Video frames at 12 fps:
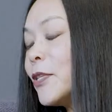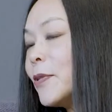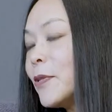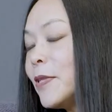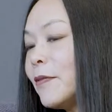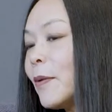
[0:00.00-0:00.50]

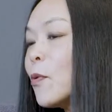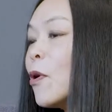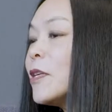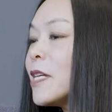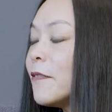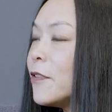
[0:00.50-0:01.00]
to develop
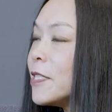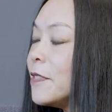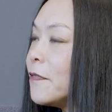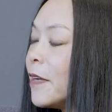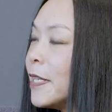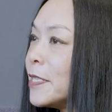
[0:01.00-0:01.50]
quite a
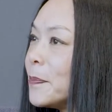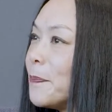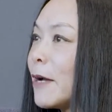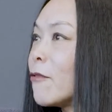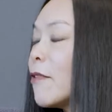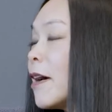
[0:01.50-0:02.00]
diversified
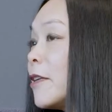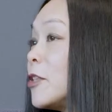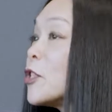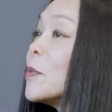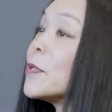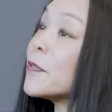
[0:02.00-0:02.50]
background
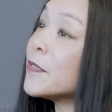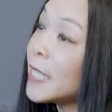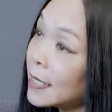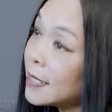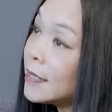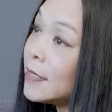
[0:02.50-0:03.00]
in terms of
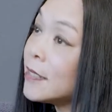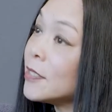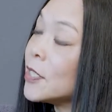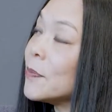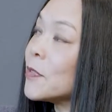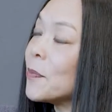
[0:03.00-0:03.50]
sectors,
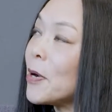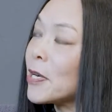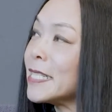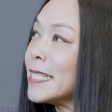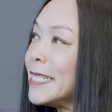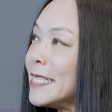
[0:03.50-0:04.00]
in terms of
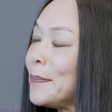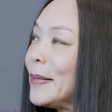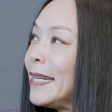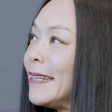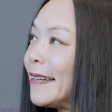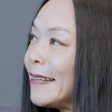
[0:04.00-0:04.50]
marketing
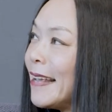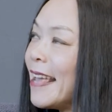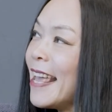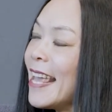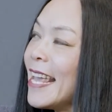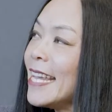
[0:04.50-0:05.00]
discipline. And
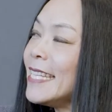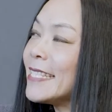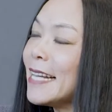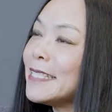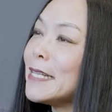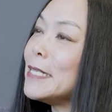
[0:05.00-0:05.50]
it
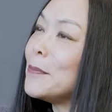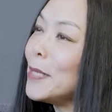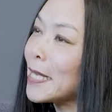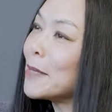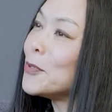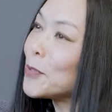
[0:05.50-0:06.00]
sounds a little
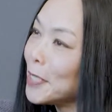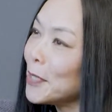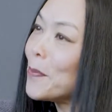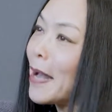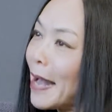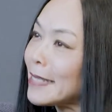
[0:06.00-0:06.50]
bit like I'm
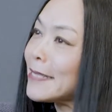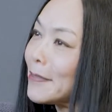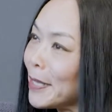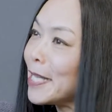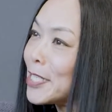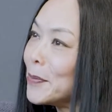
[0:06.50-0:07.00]
talking about
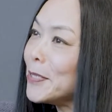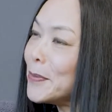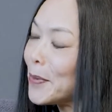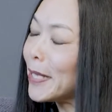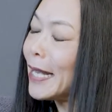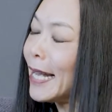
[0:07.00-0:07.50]
asset
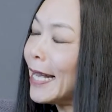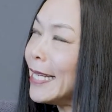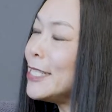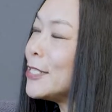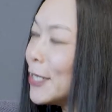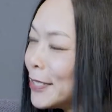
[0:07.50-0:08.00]
management, but
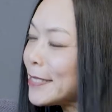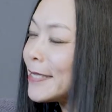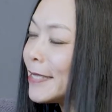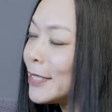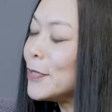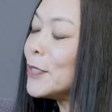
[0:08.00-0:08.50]
it
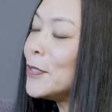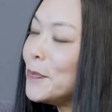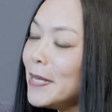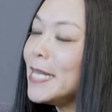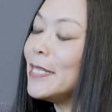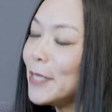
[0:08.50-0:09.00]
does, to
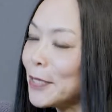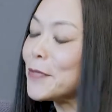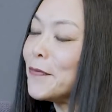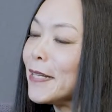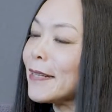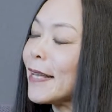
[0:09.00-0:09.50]
me, it
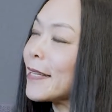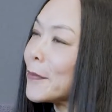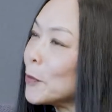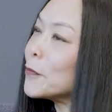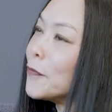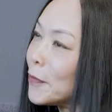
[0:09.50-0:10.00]
does feel
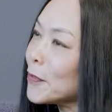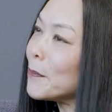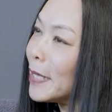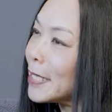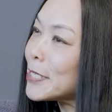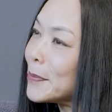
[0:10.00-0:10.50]
like portfolio
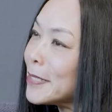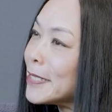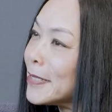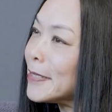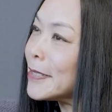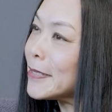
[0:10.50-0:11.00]

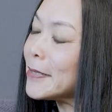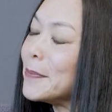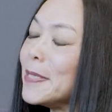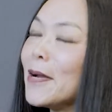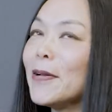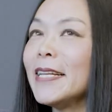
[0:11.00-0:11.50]
management, to
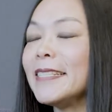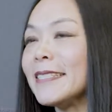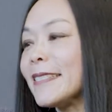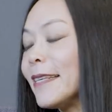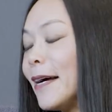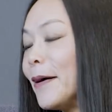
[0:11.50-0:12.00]
be
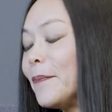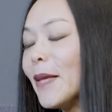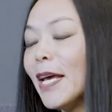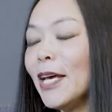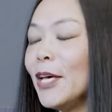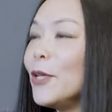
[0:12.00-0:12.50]
honest. Yeah.
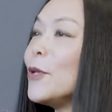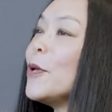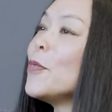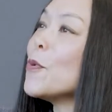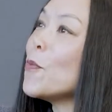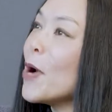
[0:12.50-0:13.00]

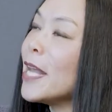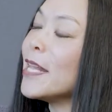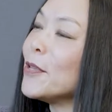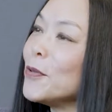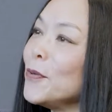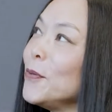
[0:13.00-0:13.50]
In the way
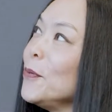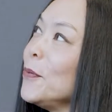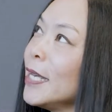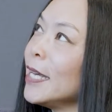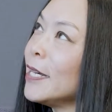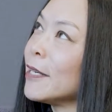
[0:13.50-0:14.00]
that you
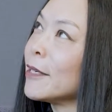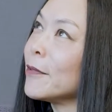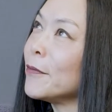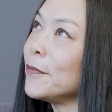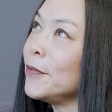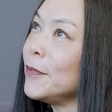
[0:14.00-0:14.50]

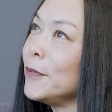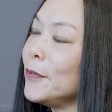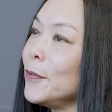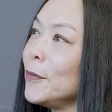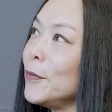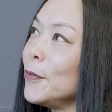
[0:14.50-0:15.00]
kind of,
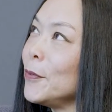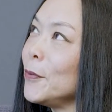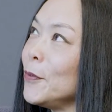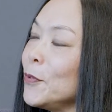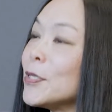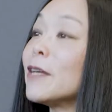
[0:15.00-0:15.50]

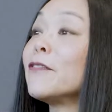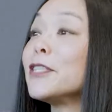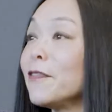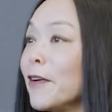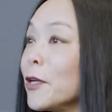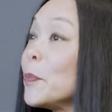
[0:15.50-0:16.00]
you diversify